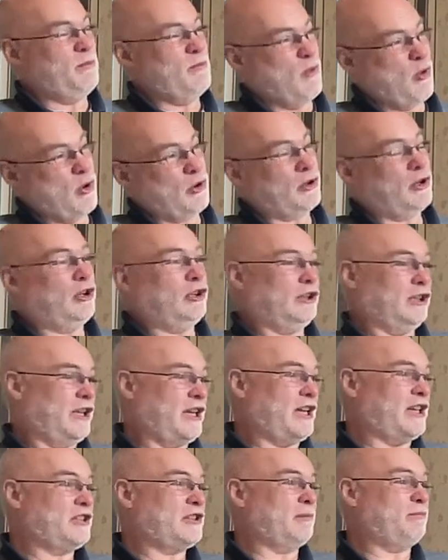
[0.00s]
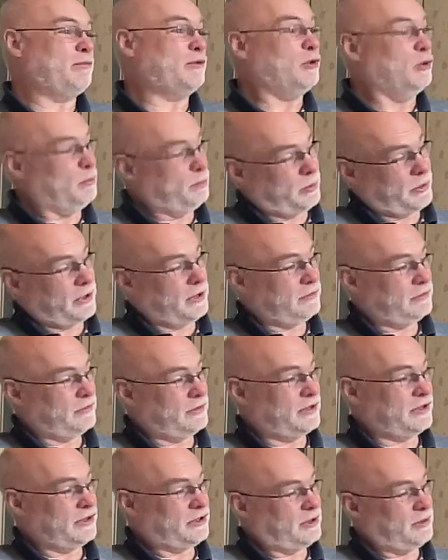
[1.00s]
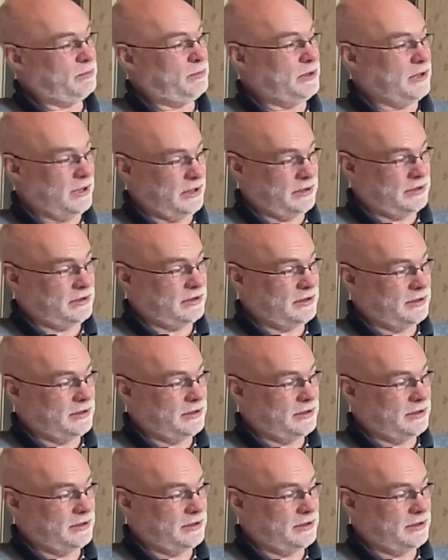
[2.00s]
more or less appropriate for us to be in.